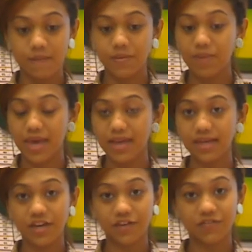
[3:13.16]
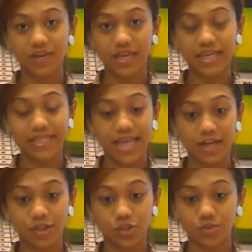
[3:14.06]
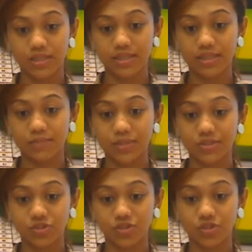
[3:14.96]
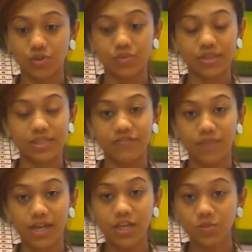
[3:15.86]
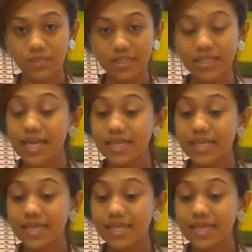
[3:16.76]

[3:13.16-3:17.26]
The bank, clarifying its actual position on reserve management,